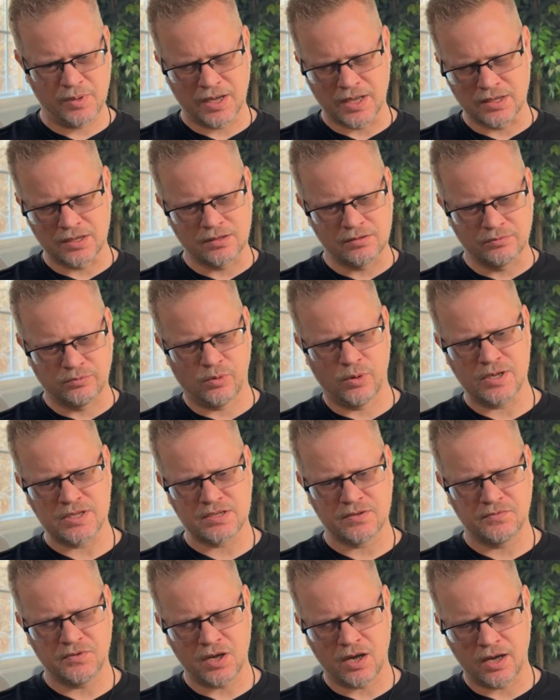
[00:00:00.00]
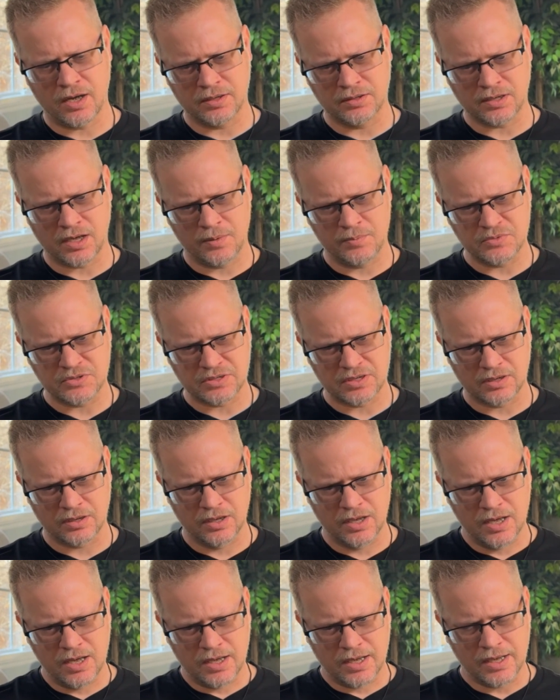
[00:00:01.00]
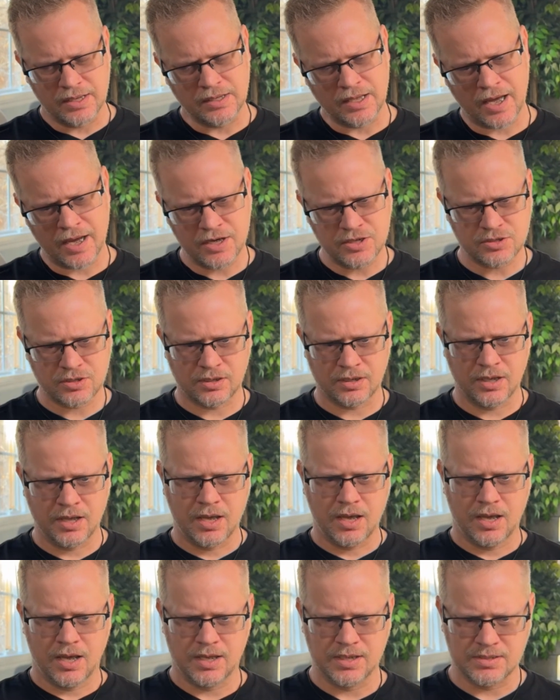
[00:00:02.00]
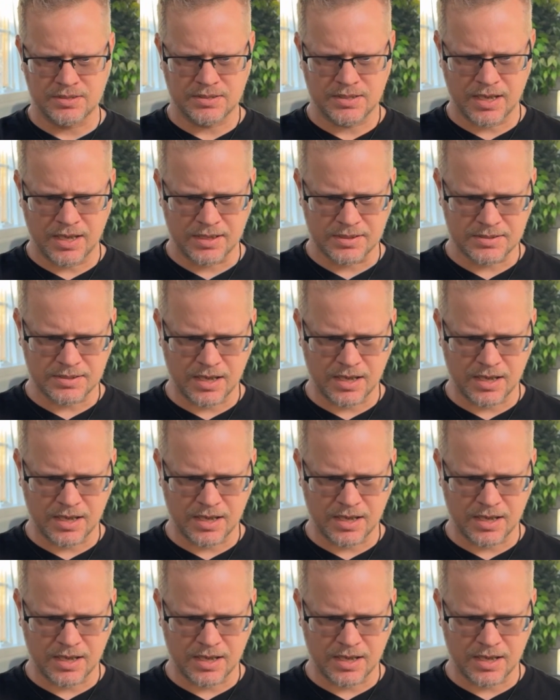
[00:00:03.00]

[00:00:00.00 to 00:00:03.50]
And then the voice of God comes to Elijah and says,